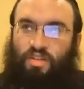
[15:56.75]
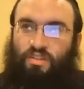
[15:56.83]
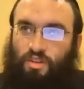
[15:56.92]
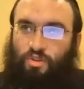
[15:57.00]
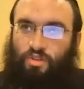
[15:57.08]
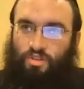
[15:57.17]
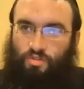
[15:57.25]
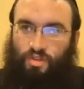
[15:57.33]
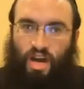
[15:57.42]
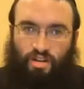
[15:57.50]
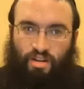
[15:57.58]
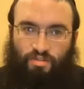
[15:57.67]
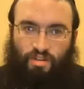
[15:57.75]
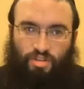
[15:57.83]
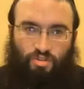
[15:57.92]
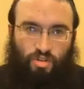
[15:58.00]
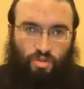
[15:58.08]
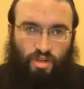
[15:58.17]
to continue to serve God in a very
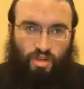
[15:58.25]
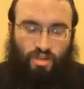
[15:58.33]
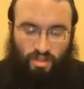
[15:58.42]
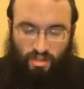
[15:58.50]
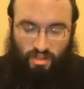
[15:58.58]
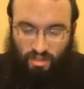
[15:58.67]
strong way.